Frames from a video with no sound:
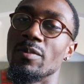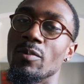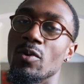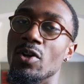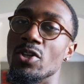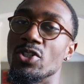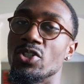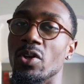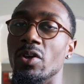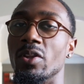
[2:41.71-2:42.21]
I'm
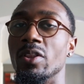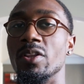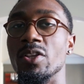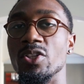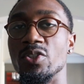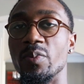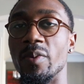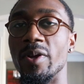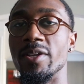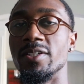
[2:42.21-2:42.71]
going to show you the
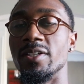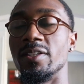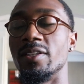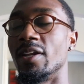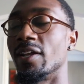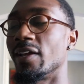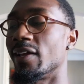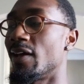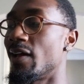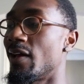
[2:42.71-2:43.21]
little spreadsheet
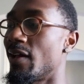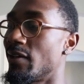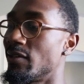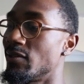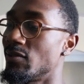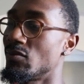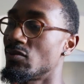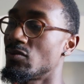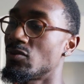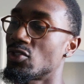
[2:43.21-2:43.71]
that I
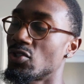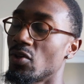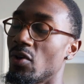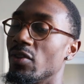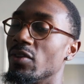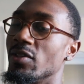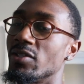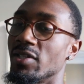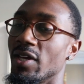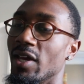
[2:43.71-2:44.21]
got, show
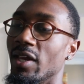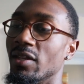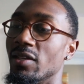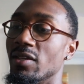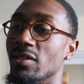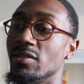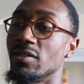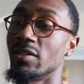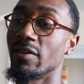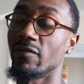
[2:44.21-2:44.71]
you the
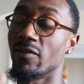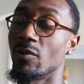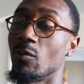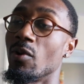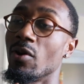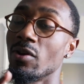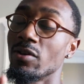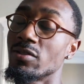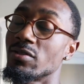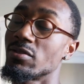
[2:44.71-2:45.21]
changes, and if it
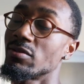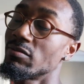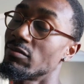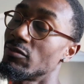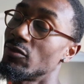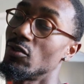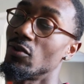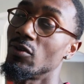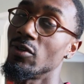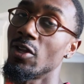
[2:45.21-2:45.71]
works,
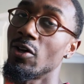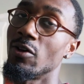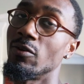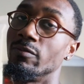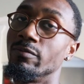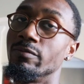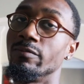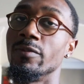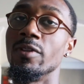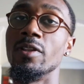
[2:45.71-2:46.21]
you'll
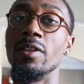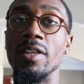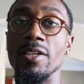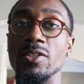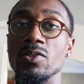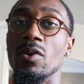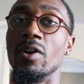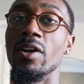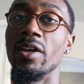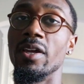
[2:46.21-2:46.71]
know.
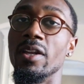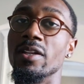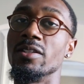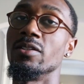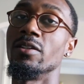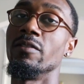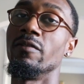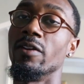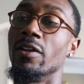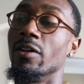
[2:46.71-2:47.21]
Let's go ahead and get
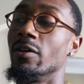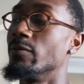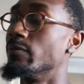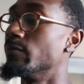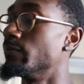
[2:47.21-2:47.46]
into the video.